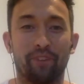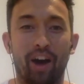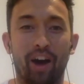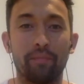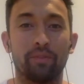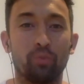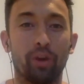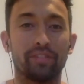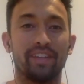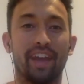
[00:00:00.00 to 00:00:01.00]
vitamins
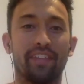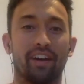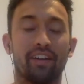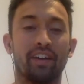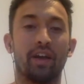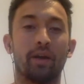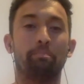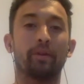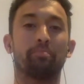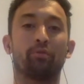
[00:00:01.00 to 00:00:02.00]
work together. But